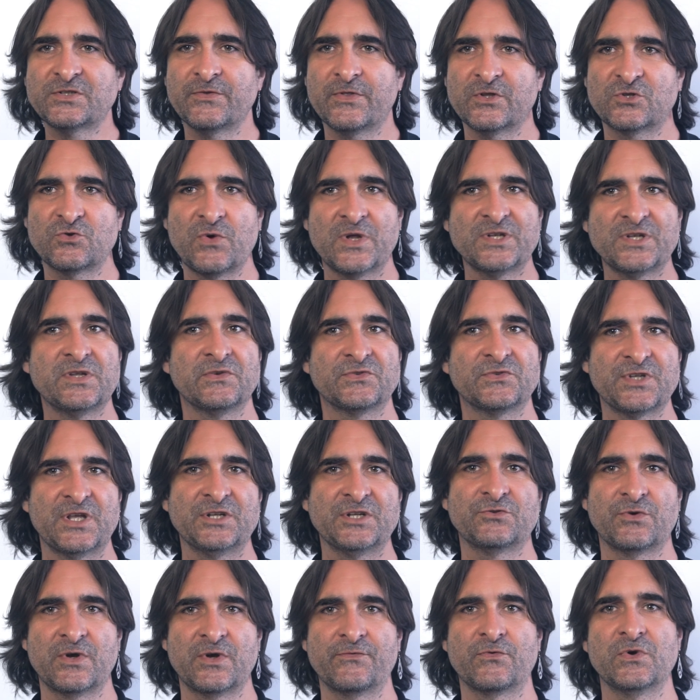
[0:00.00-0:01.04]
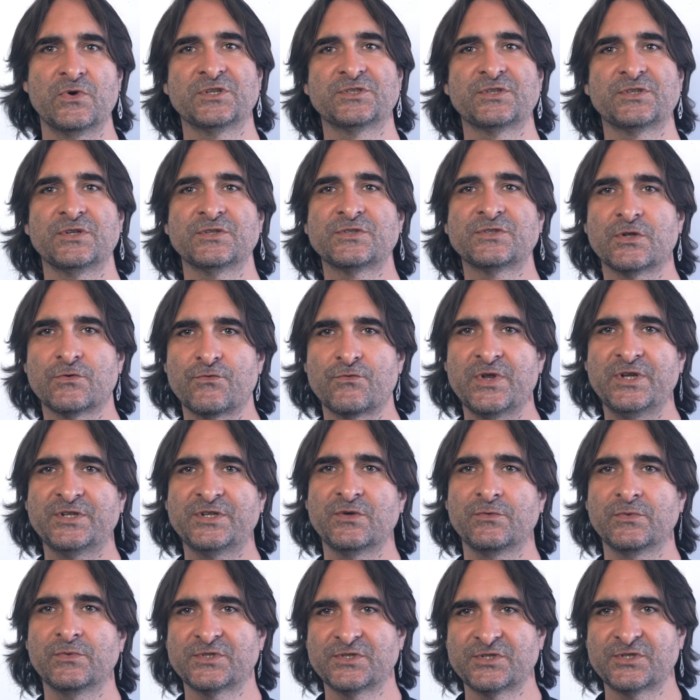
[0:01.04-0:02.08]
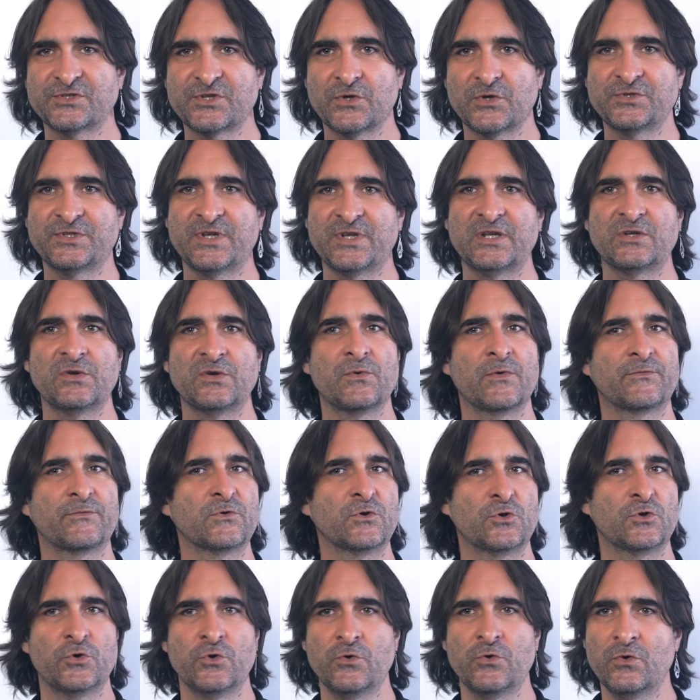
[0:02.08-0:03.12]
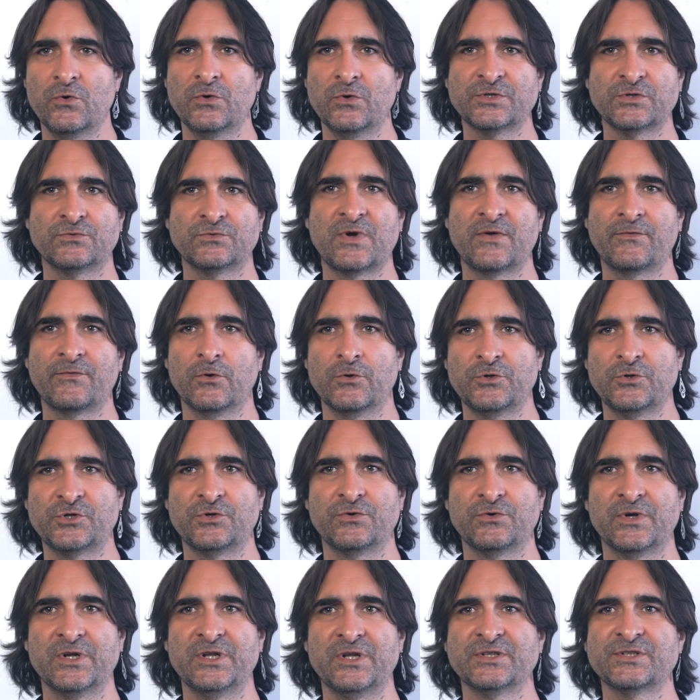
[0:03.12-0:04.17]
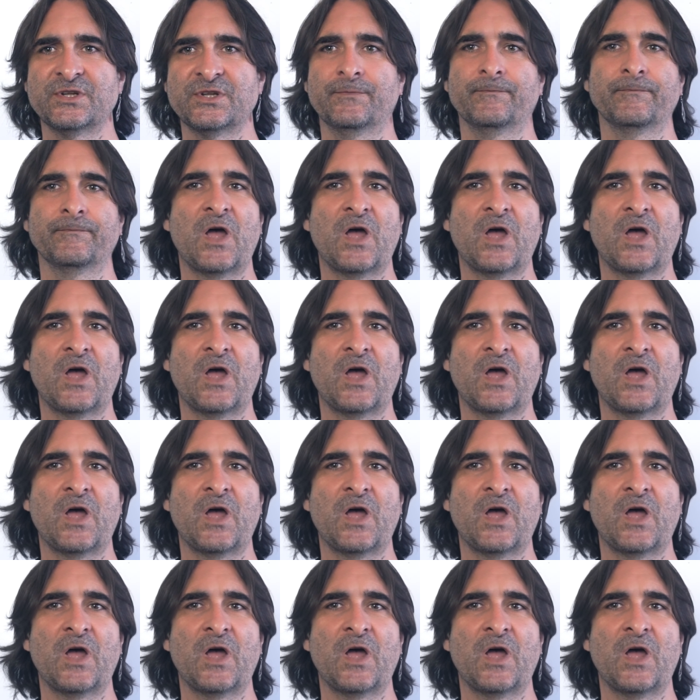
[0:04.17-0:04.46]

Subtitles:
of the 20th century, for instance, the region was associated with coups and revolutionaries and